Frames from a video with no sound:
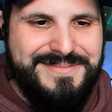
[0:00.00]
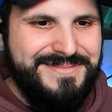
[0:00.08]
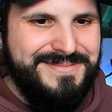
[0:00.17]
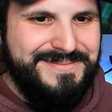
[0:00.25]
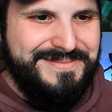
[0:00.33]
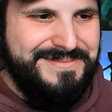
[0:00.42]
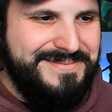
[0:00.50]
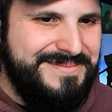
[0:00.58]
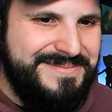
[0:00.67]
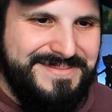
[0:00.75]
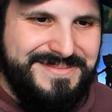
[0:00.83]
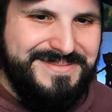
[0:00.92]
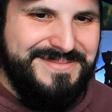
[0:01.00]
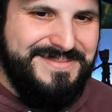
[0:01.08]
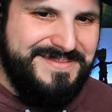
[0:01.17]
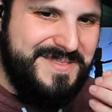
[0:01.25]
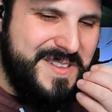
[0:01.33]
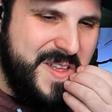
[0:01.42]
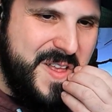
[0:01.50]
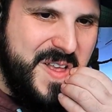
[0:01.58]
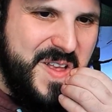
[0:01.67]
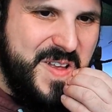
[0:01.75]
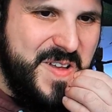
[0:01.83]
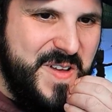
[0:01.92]
Uh, you saved Alan
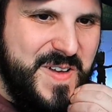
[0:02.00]
Dracula.